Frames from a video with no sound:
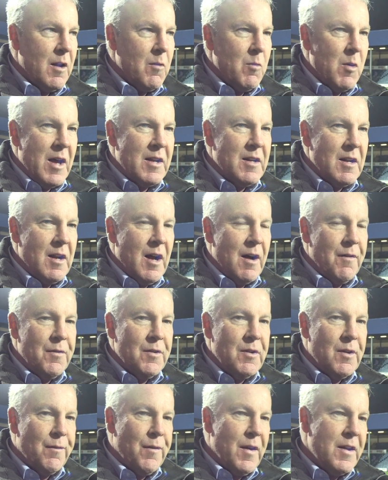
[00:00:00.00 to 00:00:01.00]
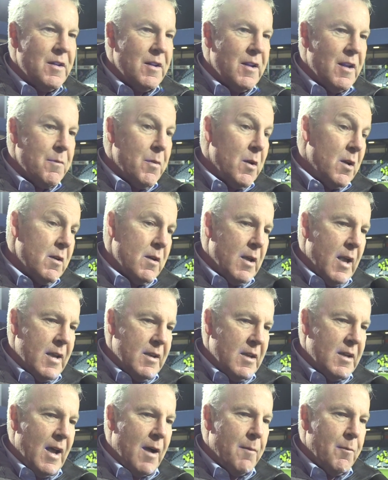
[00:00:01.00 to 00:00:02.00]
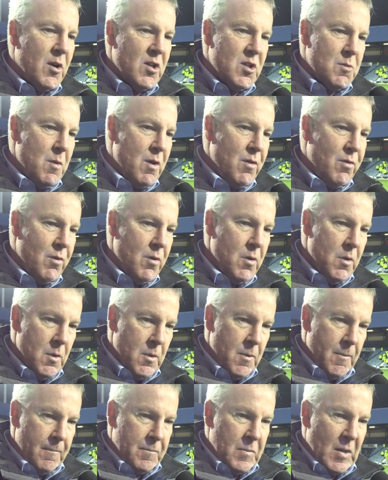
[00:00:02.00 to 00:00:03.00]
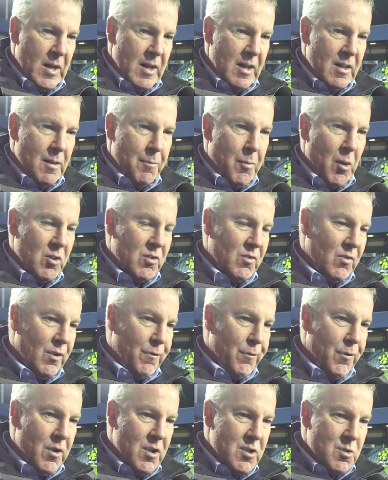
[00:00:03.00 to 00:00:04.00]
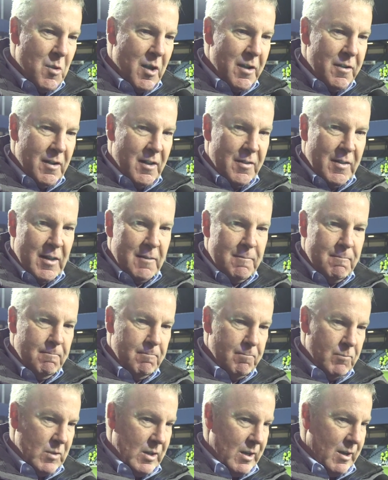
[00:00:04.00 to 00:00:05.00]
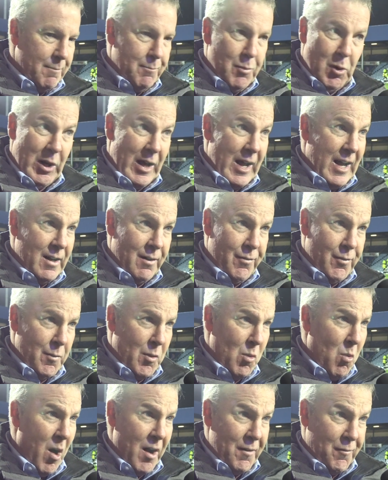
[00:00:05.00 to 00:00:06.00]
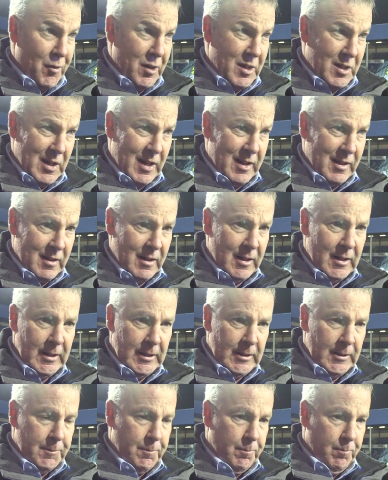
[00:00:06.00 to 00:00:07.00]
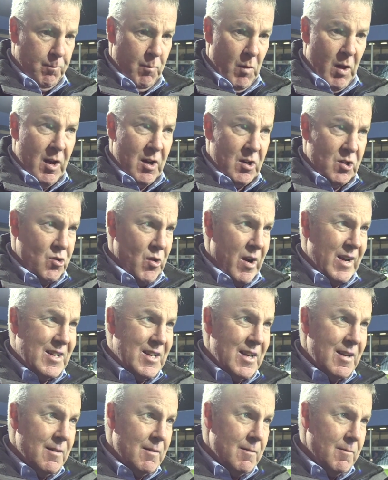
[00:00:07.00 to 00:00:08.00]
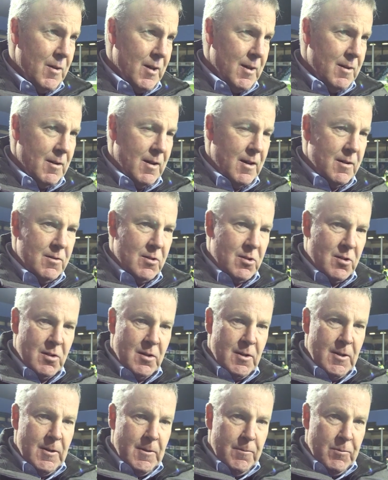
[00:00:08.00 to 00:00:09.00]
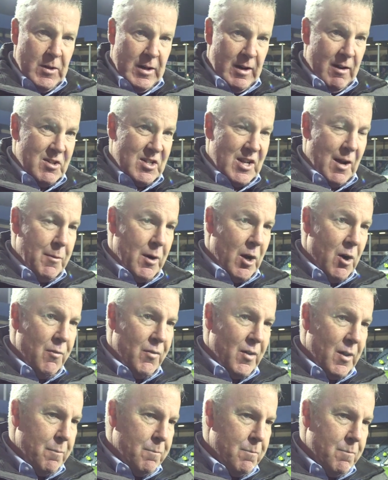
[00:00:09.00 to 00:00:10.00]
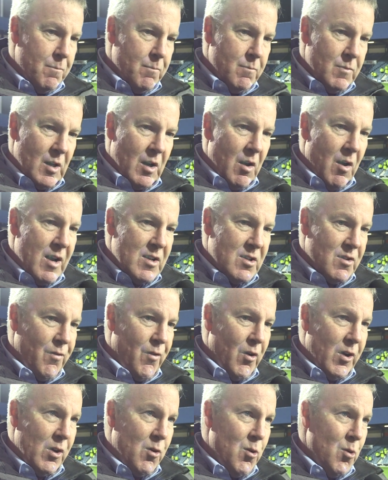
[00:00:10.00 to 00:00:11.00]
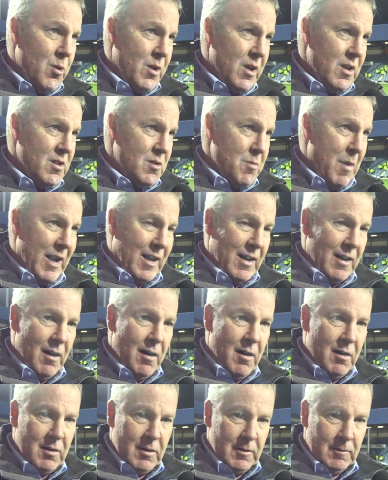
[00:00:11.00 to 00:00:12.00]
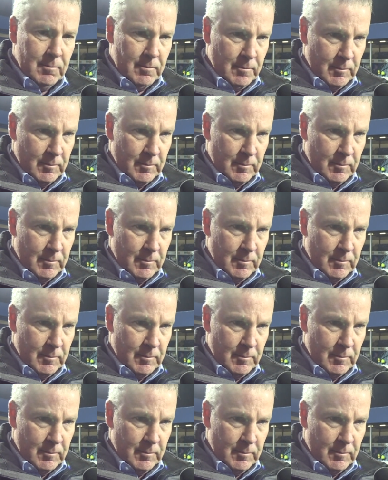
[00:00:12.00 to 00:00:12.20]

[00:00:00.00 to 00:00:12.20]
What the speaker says: we had enough and defended it, but it headed down by Smith in the box for the first one, and then, you know, a bullet header from a wide free kick straight in, and you know, it's coming over the likes of Ollie Hawkins, Matt Clark,